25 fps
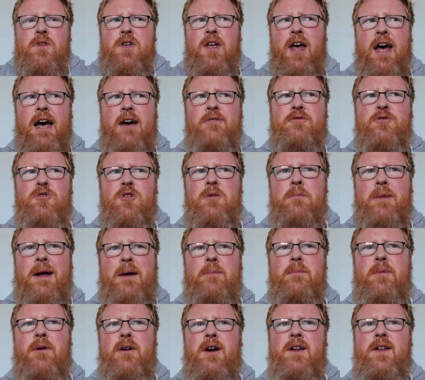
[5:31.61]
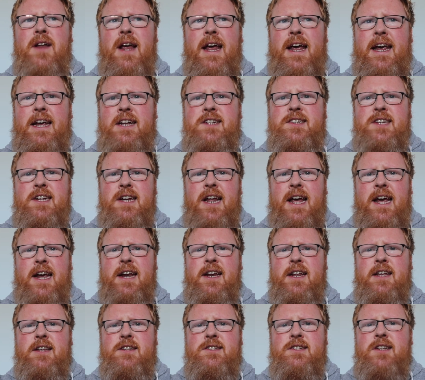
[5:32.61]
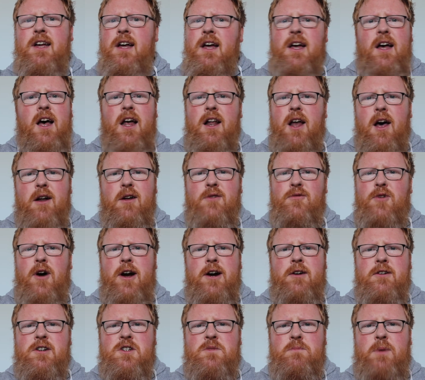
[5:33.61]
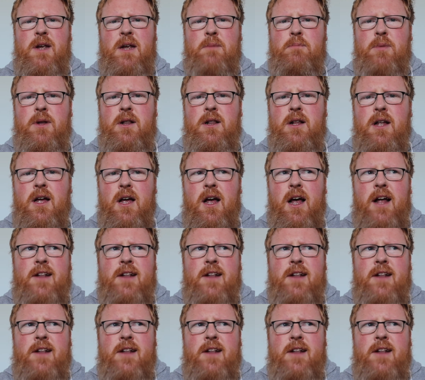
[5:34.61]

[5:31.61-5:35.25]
You have to remember, in the 1880s, a lot of Irish people,